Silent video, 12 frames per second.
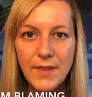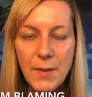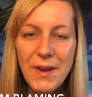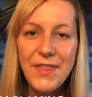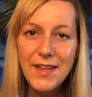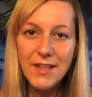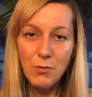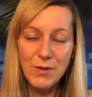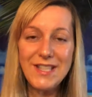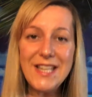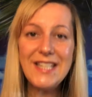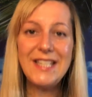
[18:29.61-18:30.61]
But it
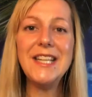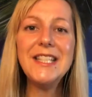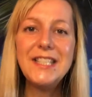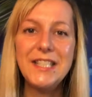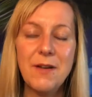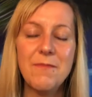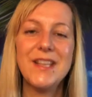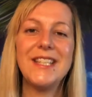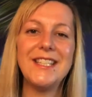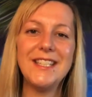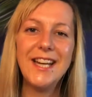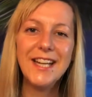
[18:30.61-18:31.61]
was the system, the
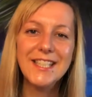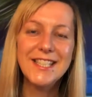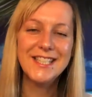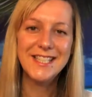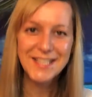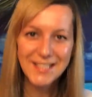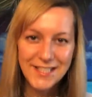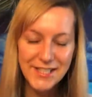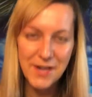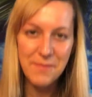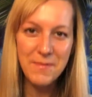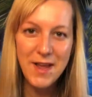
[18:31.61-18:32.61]
sick
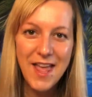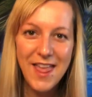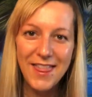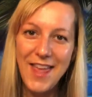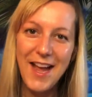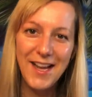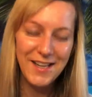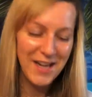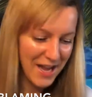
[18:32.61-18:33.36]
system, that